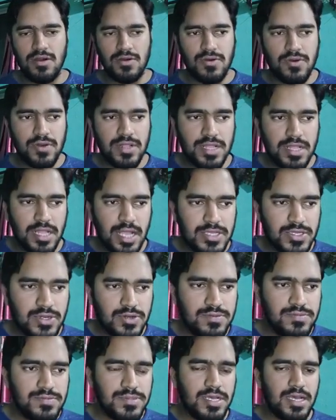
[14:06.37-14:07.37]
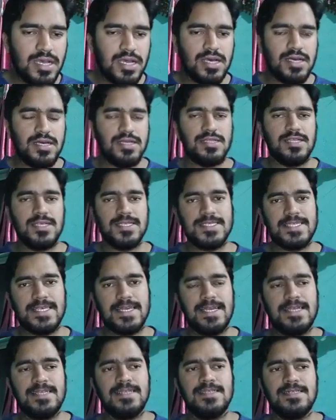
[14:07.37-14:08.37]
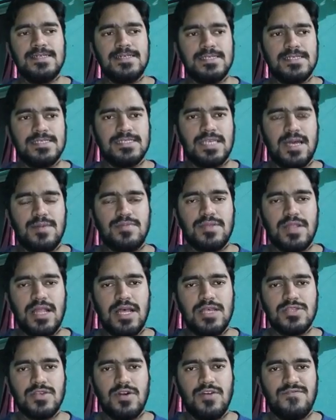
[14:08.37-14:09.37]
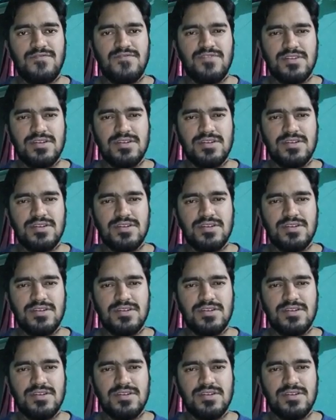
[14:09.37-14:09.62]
Google Classroom. And the second subclass of